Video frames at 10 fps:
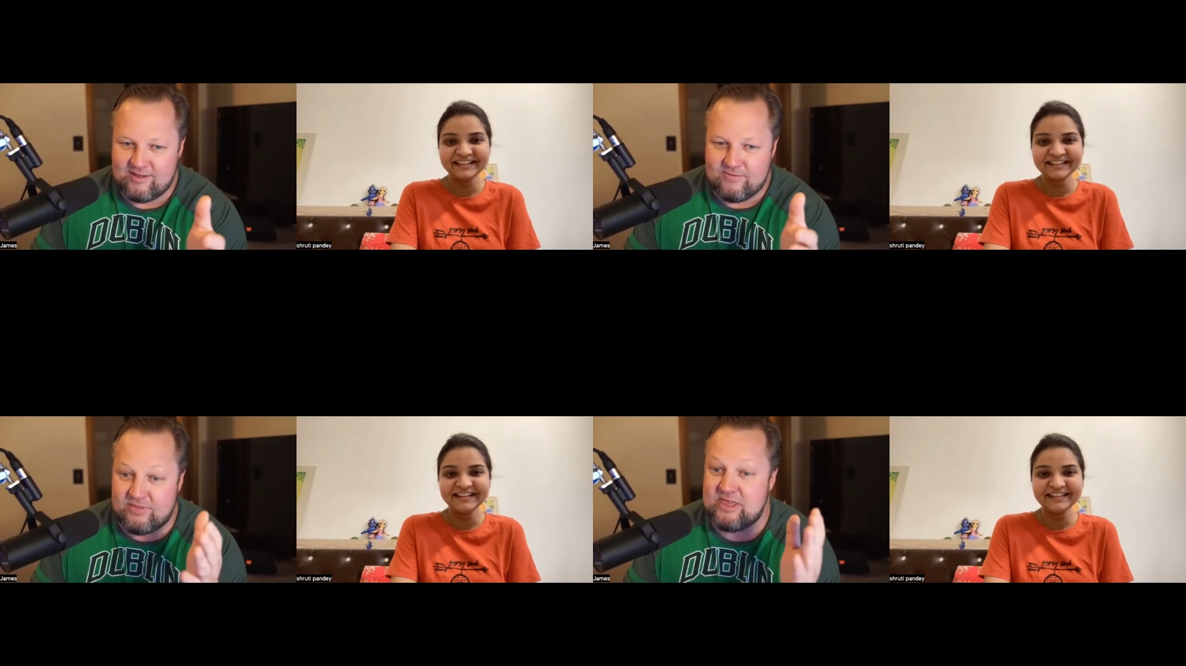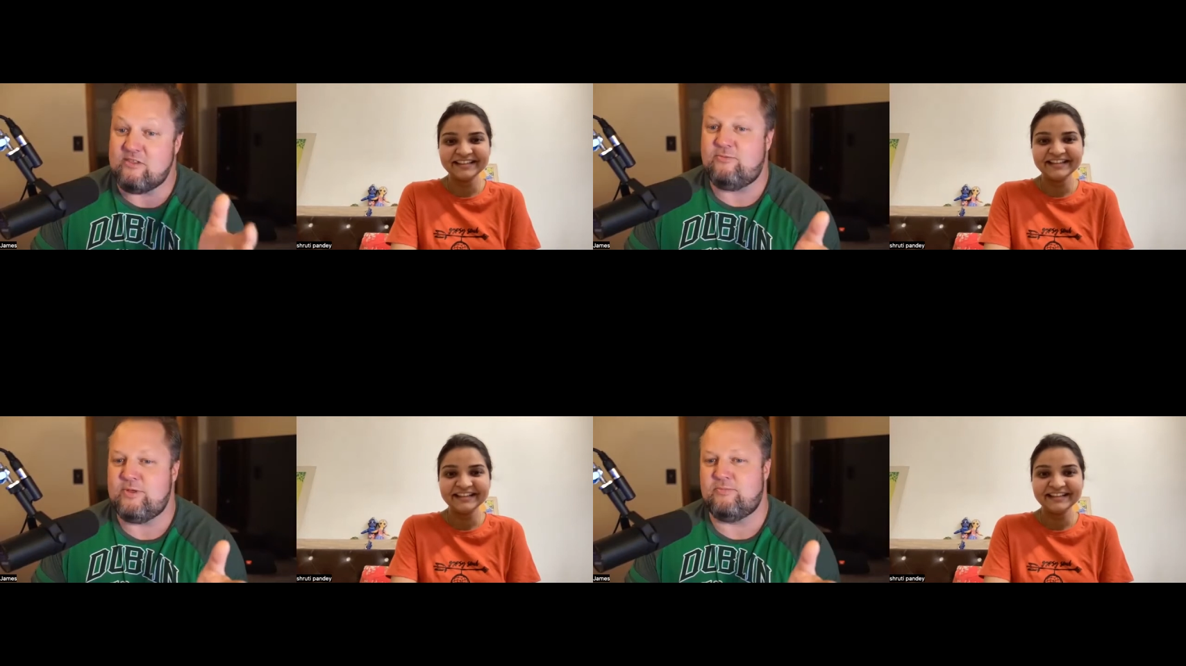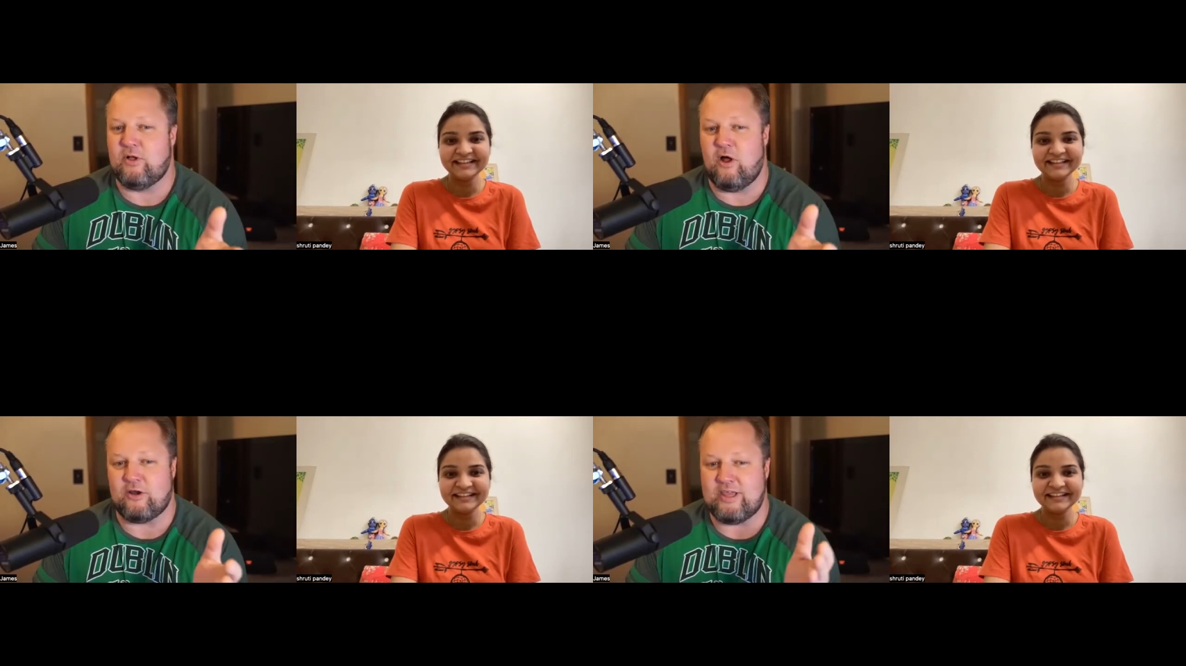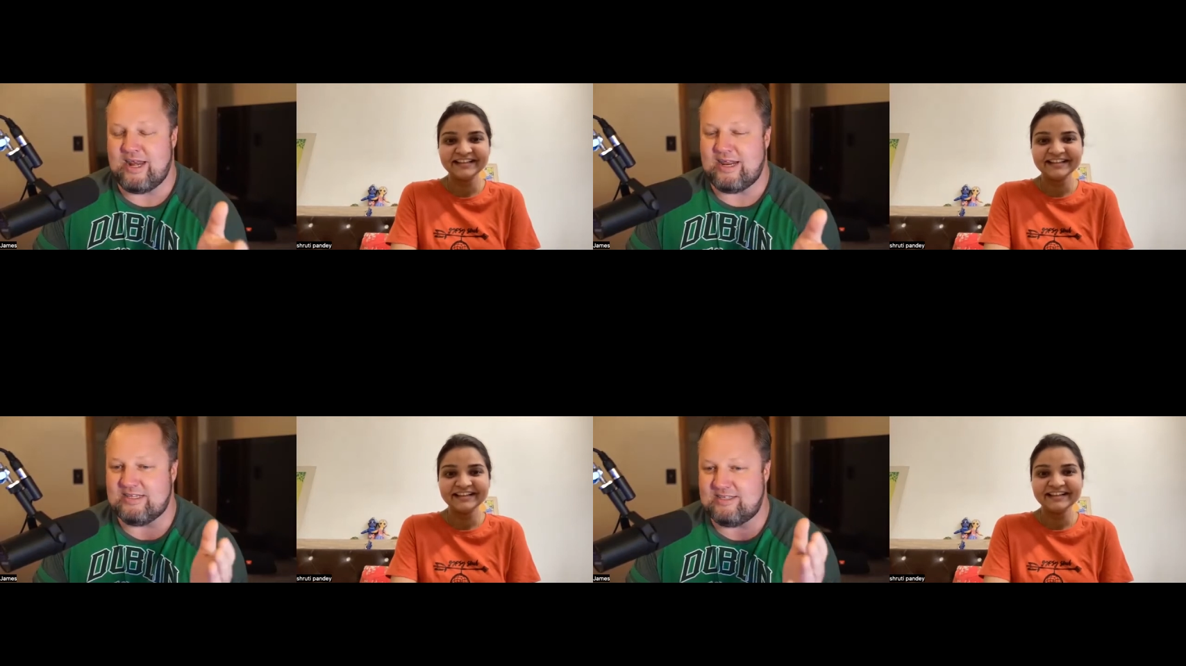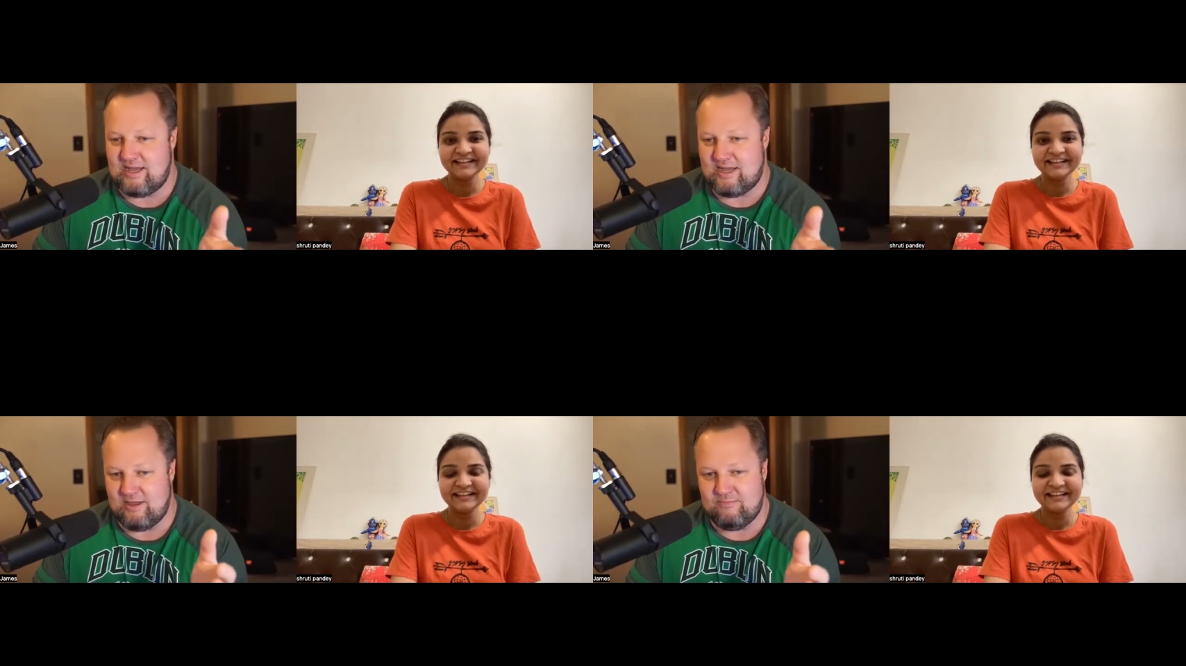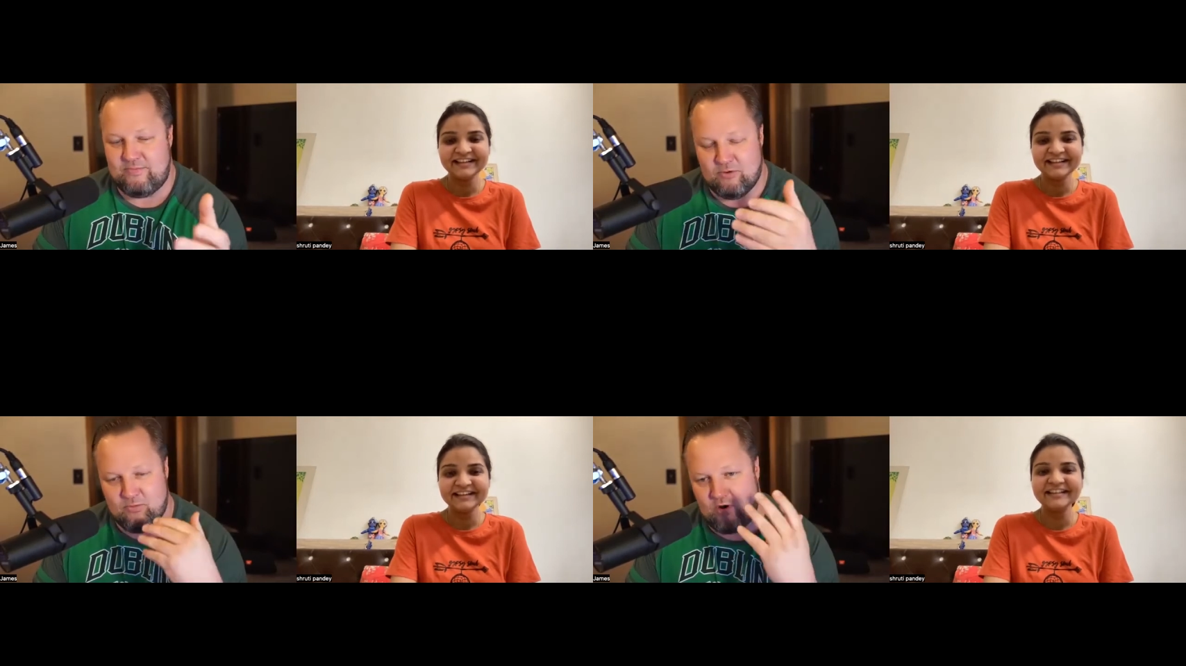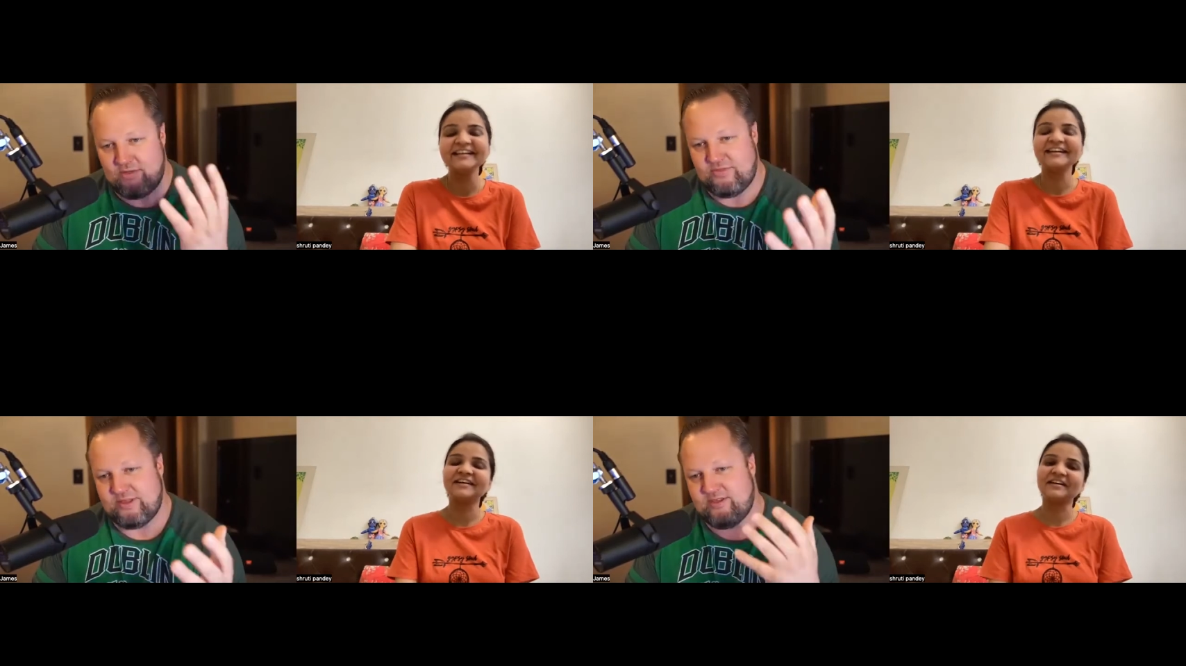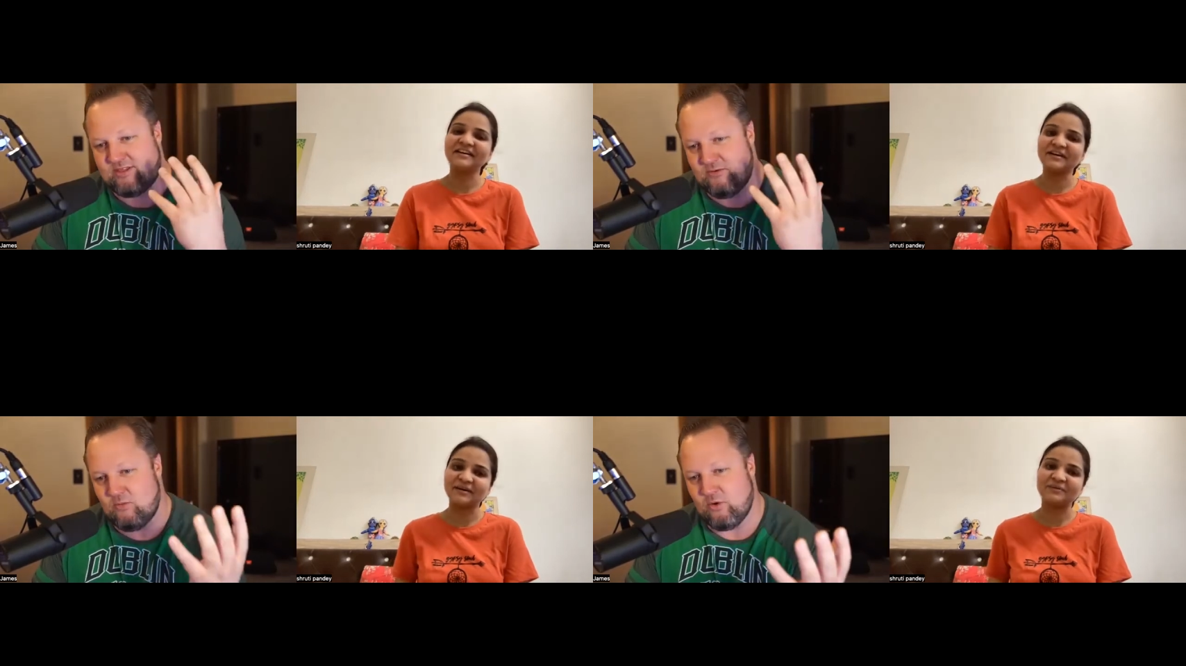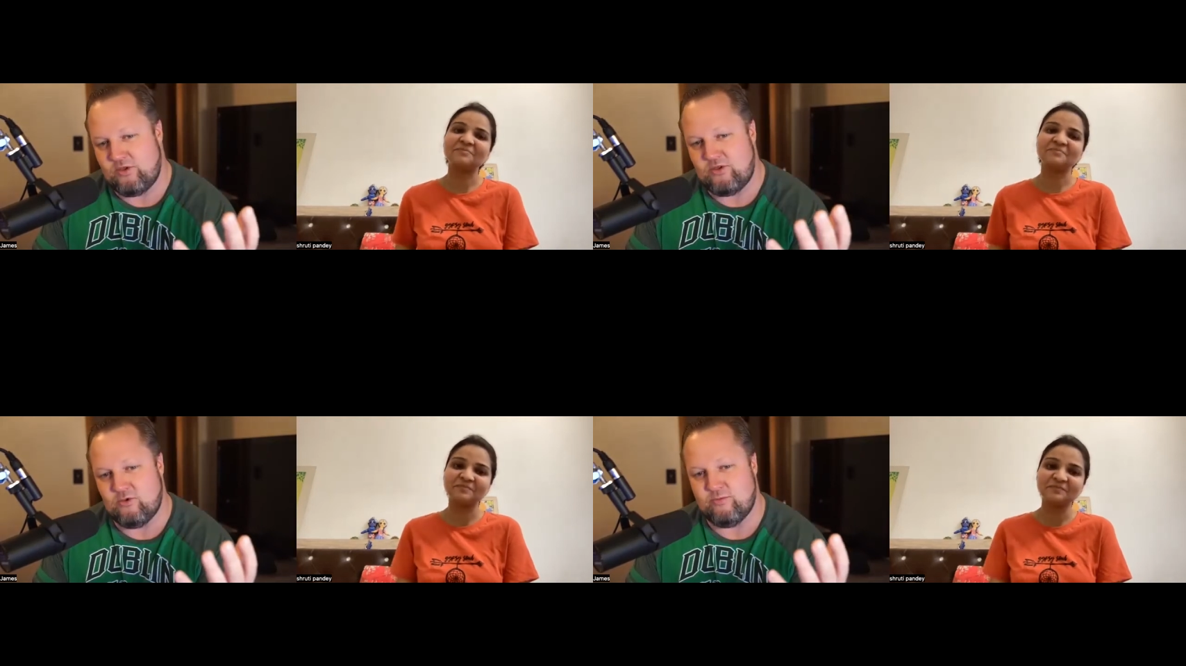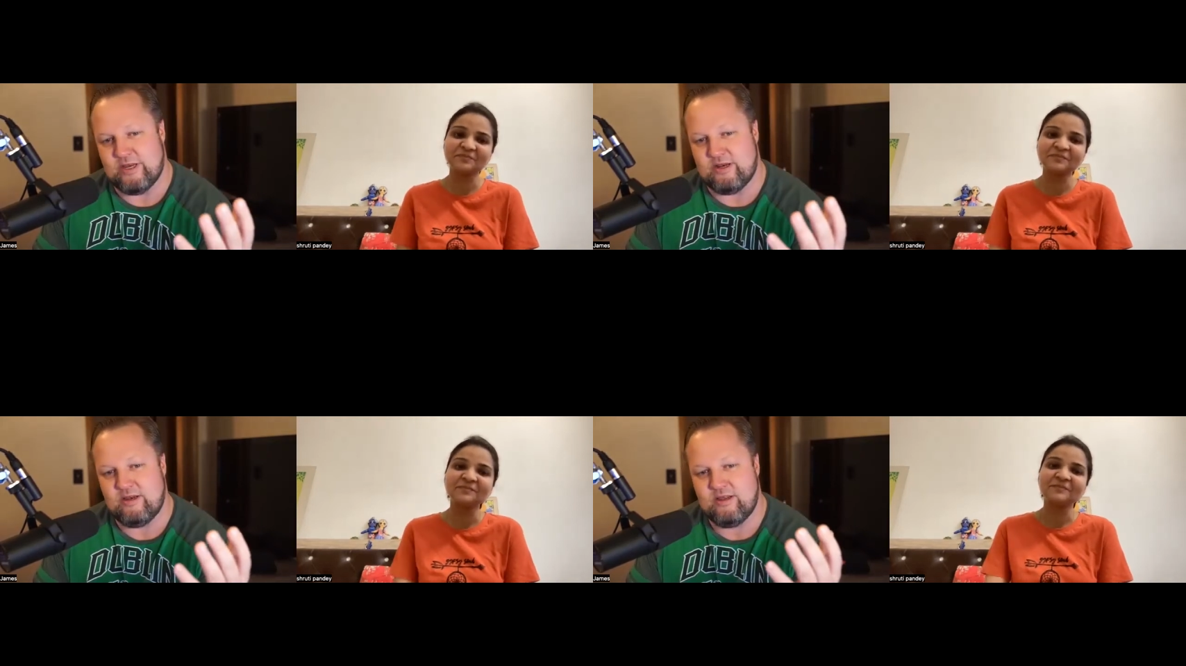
Speaker 1: These people are getting the time. They're more authentic. They're more human